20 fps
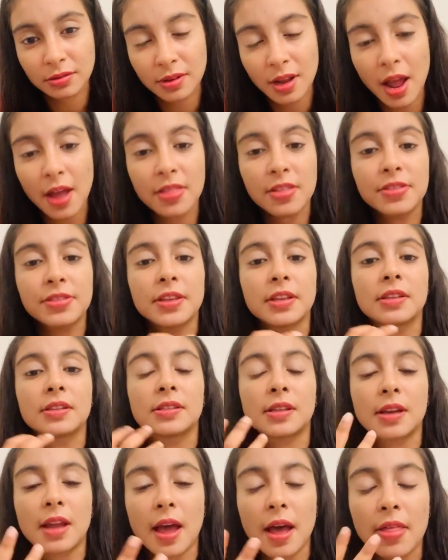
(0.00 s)
Other
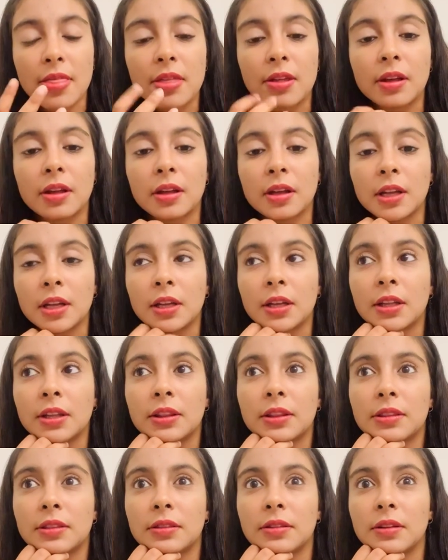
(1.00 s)
things and other
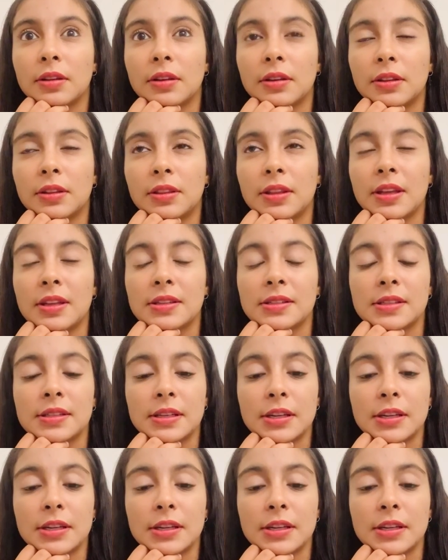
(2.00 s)
things